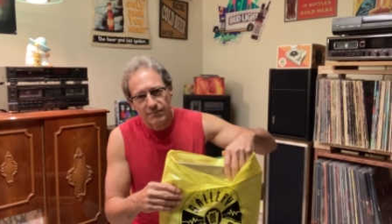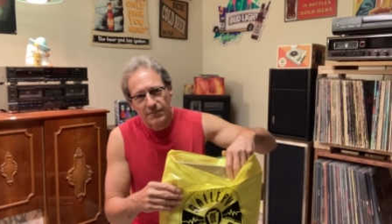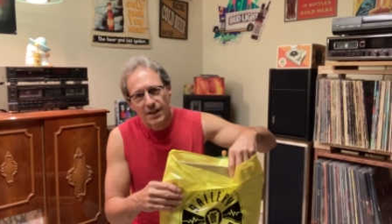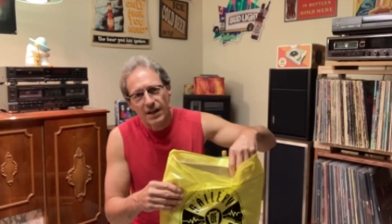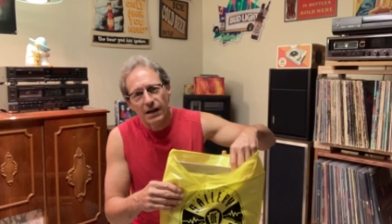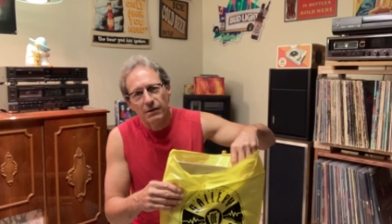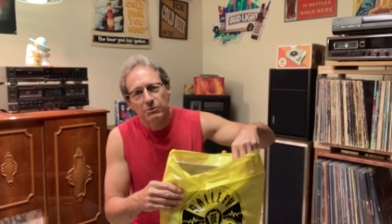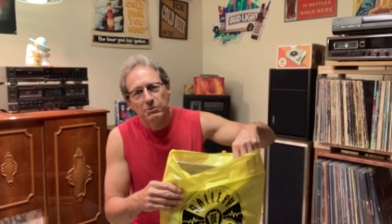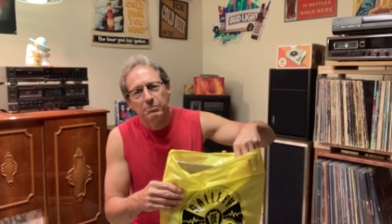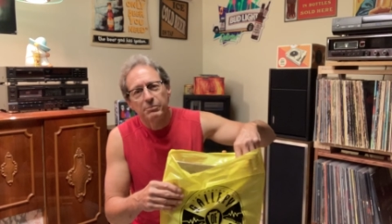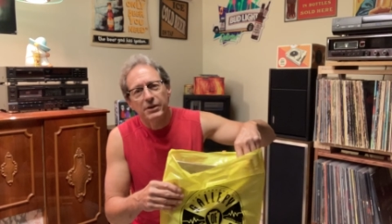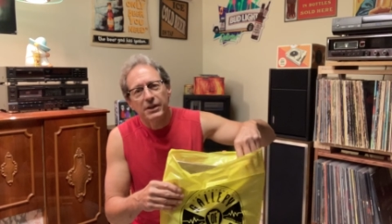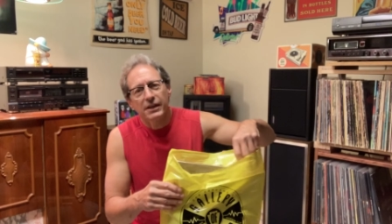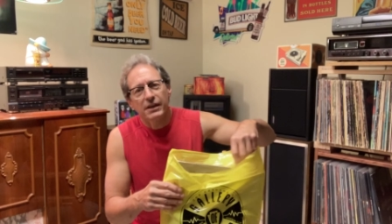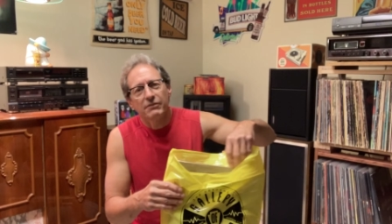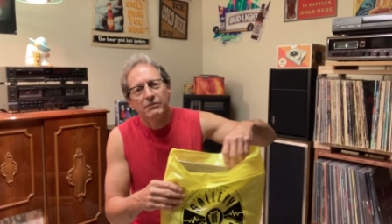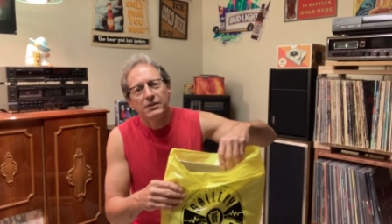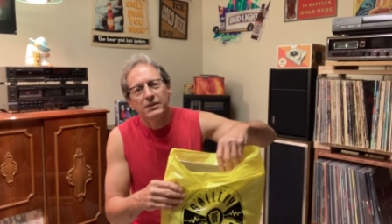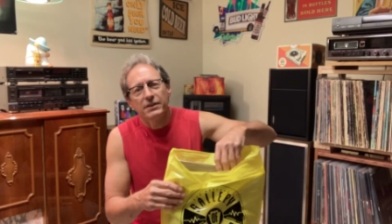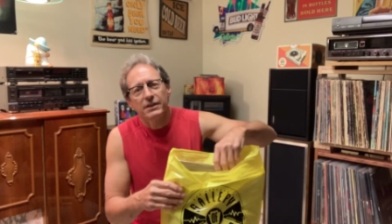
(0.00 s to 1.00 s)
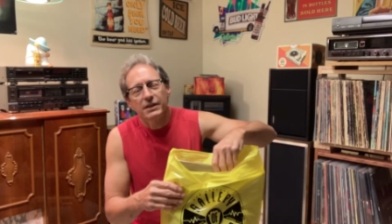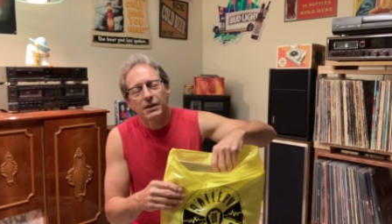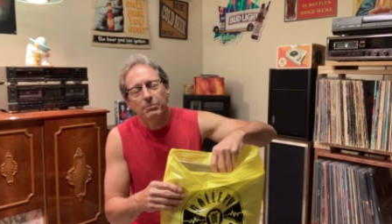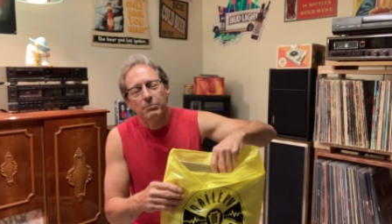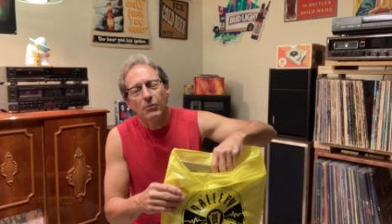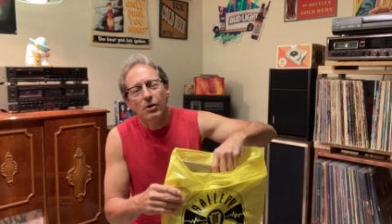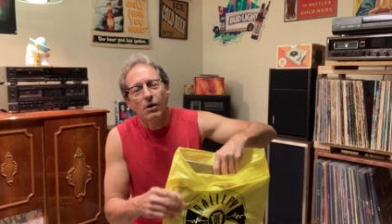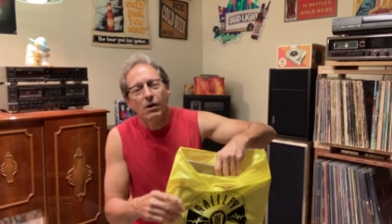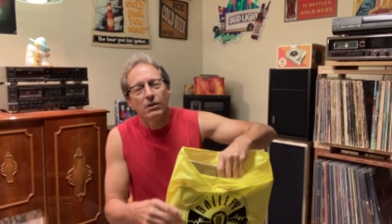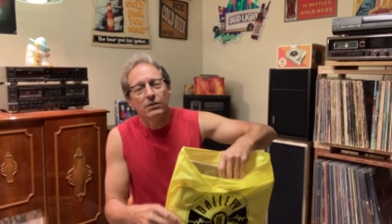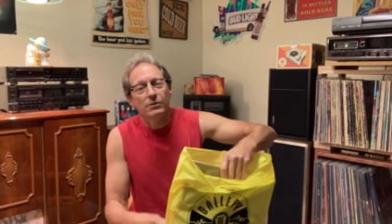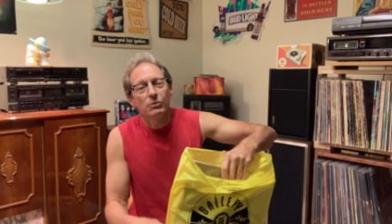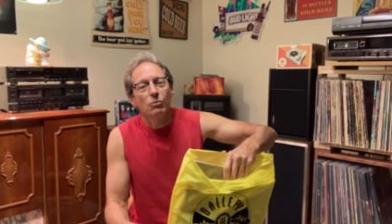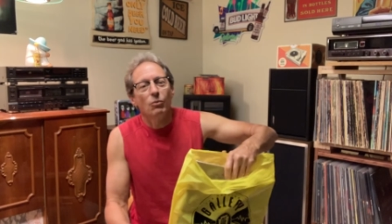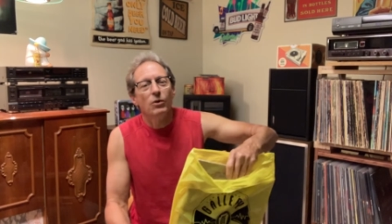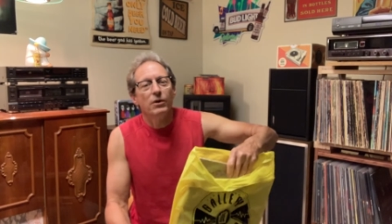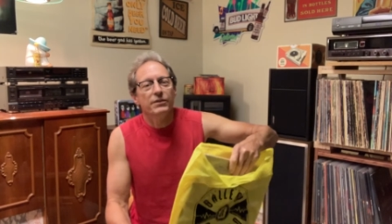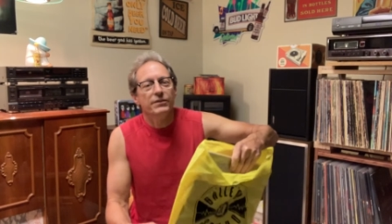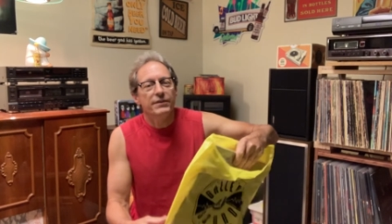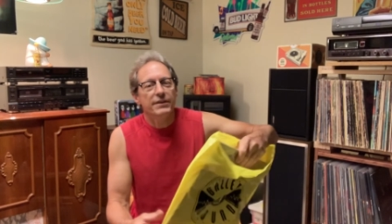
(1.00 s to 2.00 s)
I would pick everything up all in
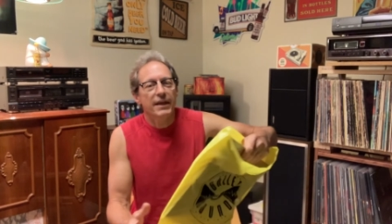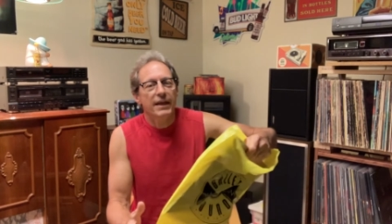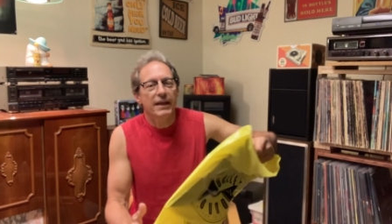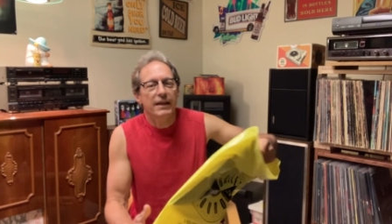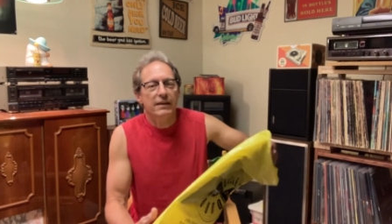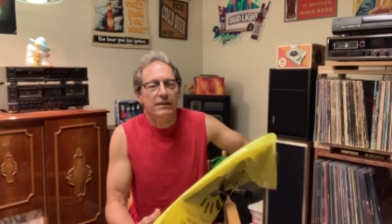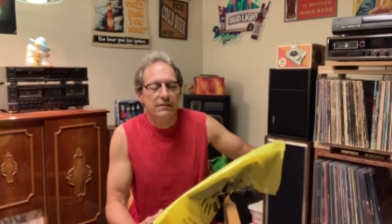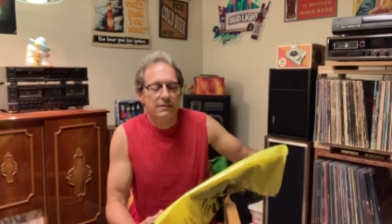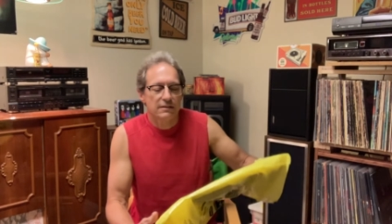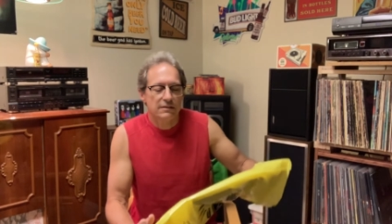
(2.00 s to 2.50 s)
one day.